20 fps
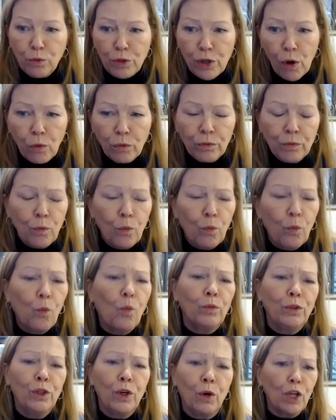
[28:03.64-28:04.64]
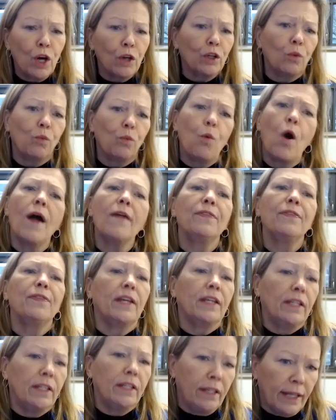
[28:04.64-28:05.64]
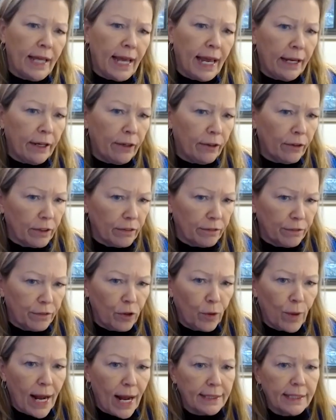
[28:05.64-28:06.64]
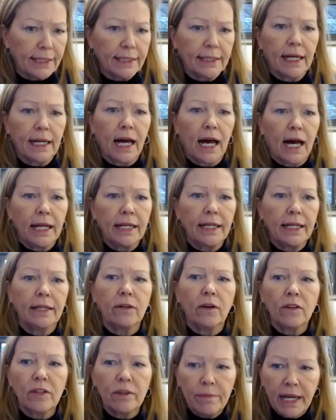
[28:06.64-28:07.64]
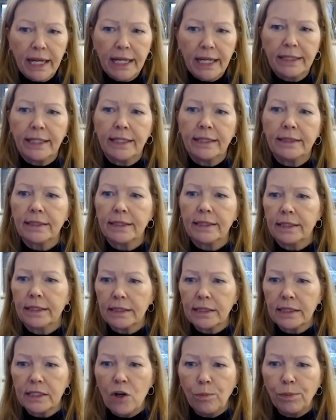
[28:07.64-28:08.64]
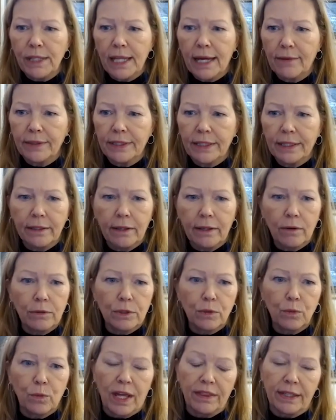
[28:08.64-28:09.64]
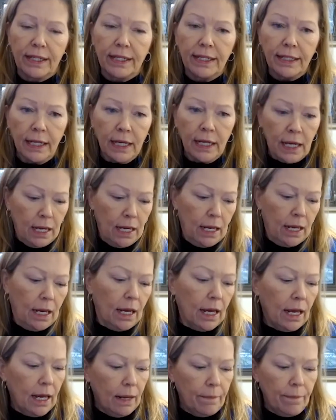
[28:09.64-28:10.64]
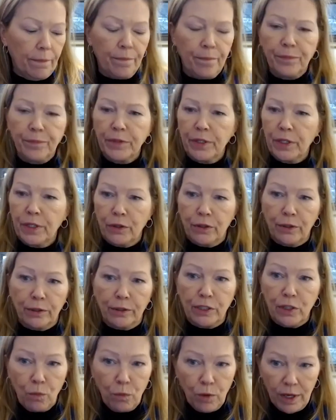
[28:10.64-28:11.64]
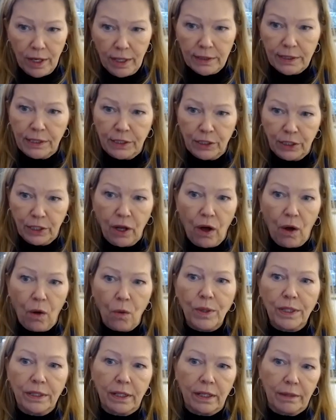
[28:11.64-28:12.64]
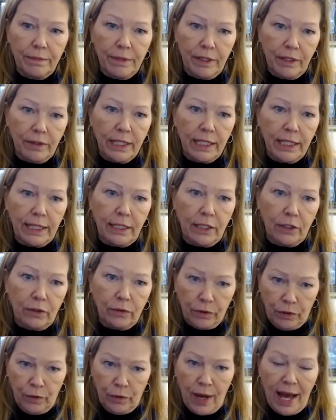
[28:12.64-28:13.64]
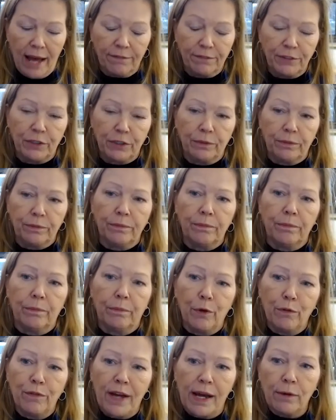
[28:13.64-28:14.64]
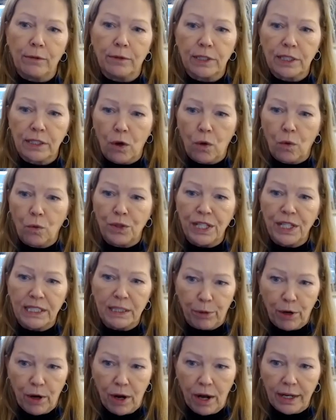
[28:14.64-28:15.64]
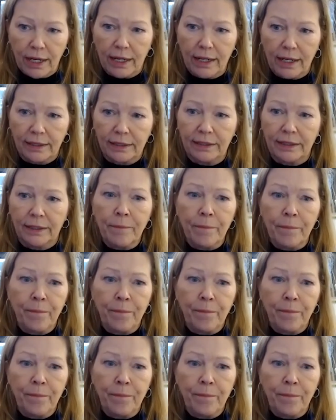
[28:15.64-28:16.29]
don't no longer want the acre of grass to cut and all the maintenance and the snow plowing that goes with it, there's nowhere else to go in the community. You have to move out. So this product,